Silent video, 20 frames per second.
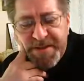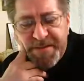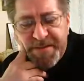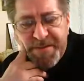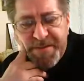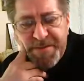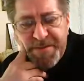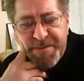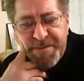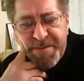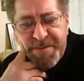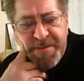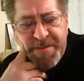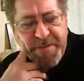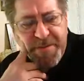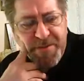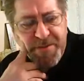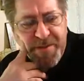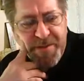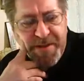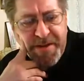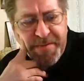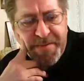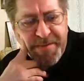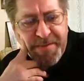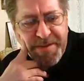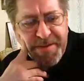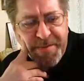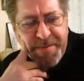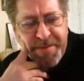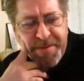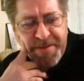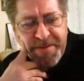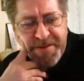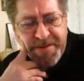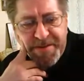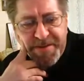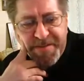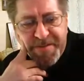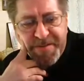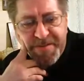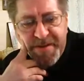The first number 12, first appearance of